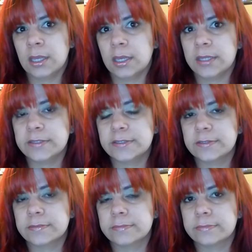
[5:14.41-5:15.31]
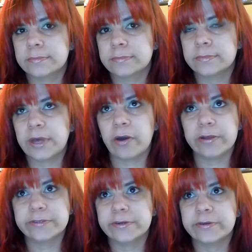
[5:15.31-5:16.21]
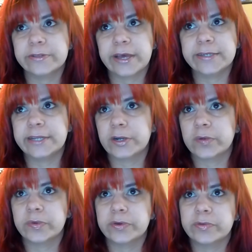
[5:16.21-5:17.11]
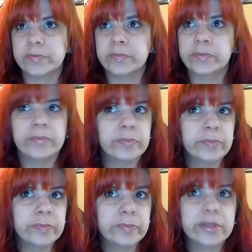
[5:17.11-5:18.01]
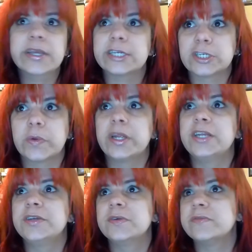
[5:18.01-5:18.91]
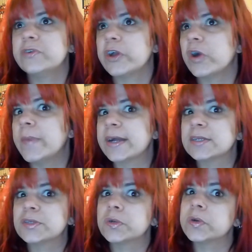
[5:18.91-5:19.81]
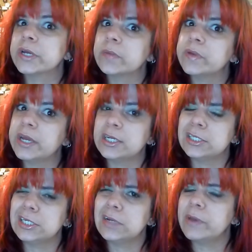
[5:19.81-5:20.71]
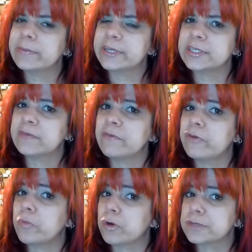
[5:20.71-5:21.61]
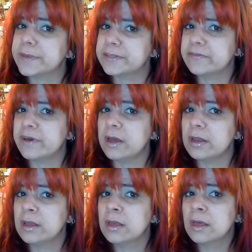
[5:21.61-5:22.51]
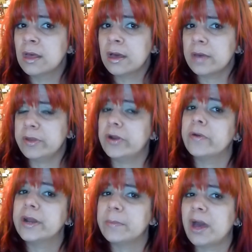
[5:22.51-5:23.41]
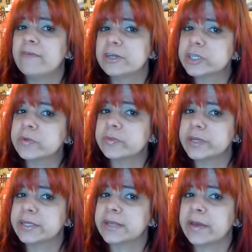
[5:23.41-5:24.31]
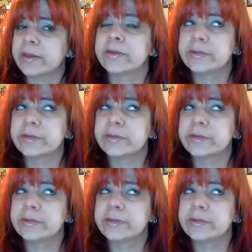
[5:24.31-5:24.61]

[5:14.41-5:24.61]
It's also that terrible catch 22 of, do I go back to school and get a PhD to make myself even more specified? I mean, already I'm having trouble because I